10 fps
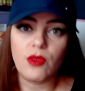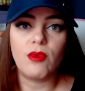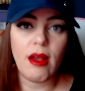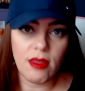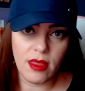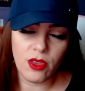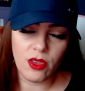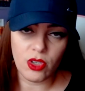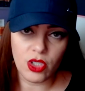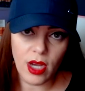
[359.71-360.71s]
rather than
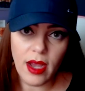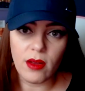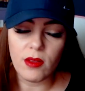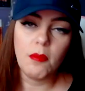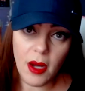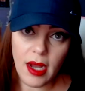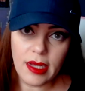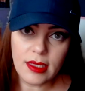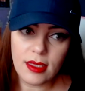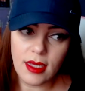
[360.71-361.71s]
their child.
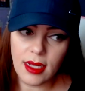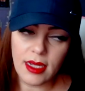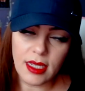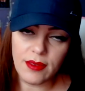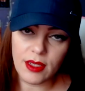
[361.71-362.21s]
But in any given